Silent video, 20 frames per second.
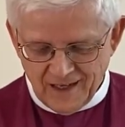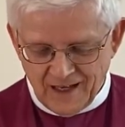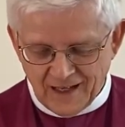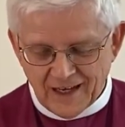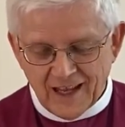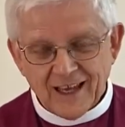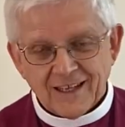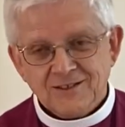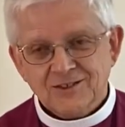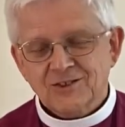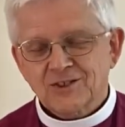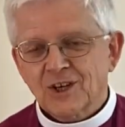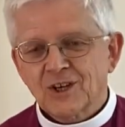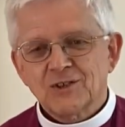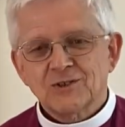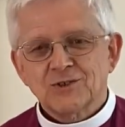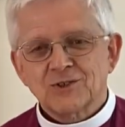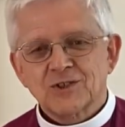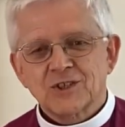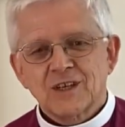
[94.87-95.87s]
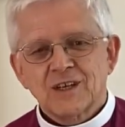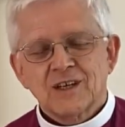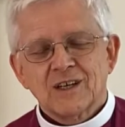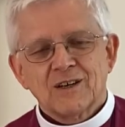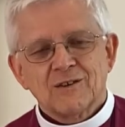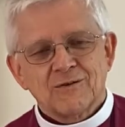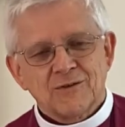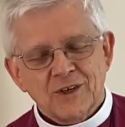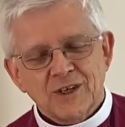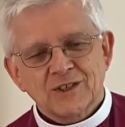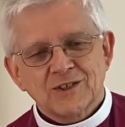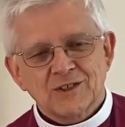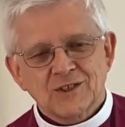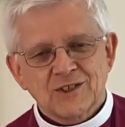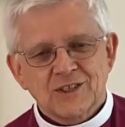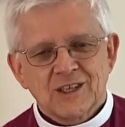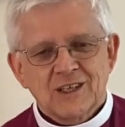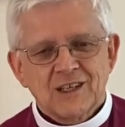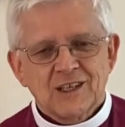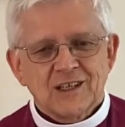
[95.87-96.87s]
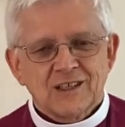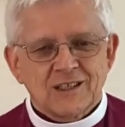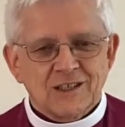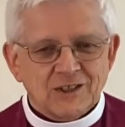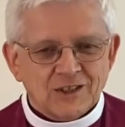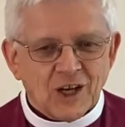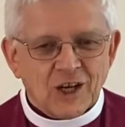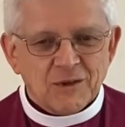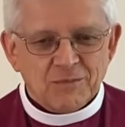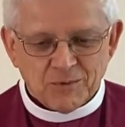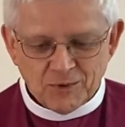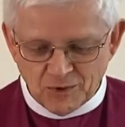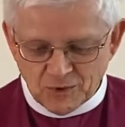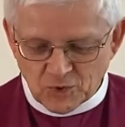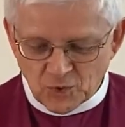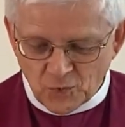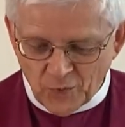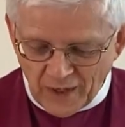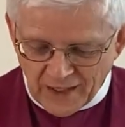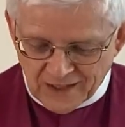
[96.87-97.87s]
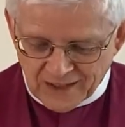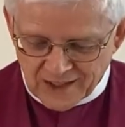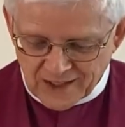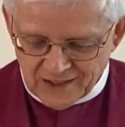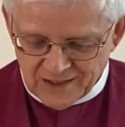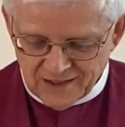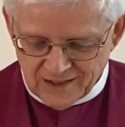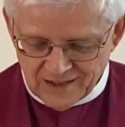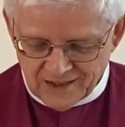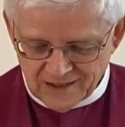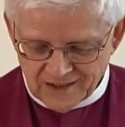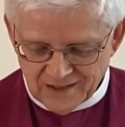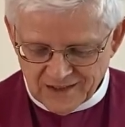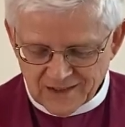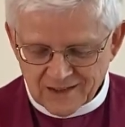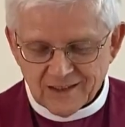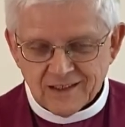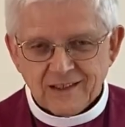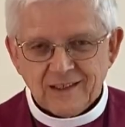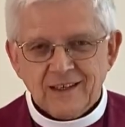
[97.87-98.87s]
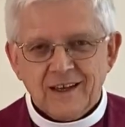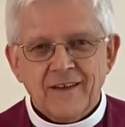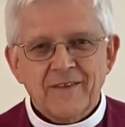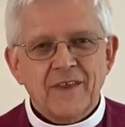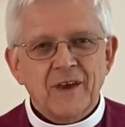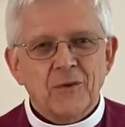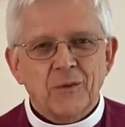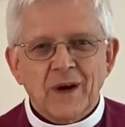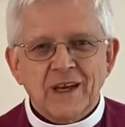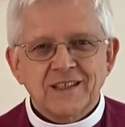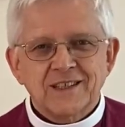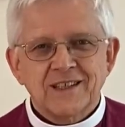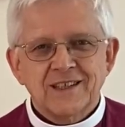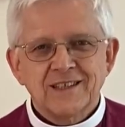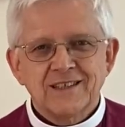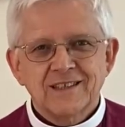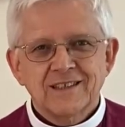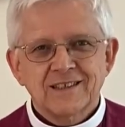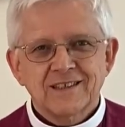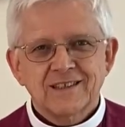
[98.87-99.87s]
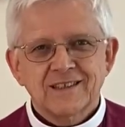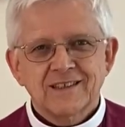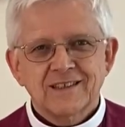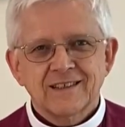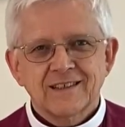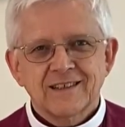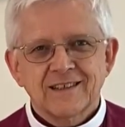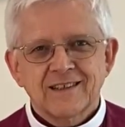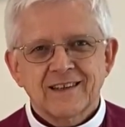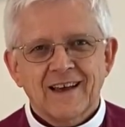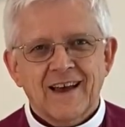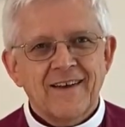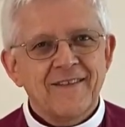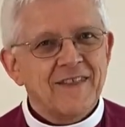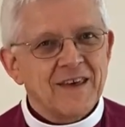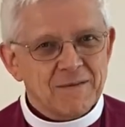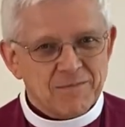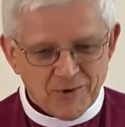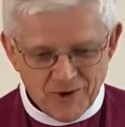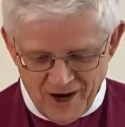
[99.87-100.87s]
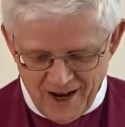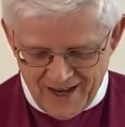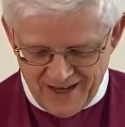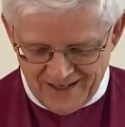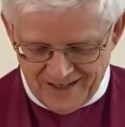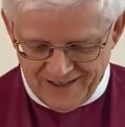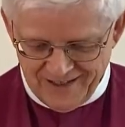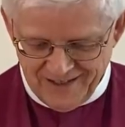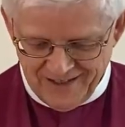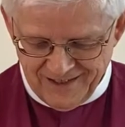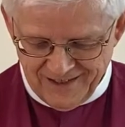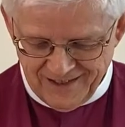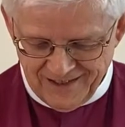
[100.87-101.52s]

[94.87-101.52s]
And as those first disciples waited, and they waited, and they prayed,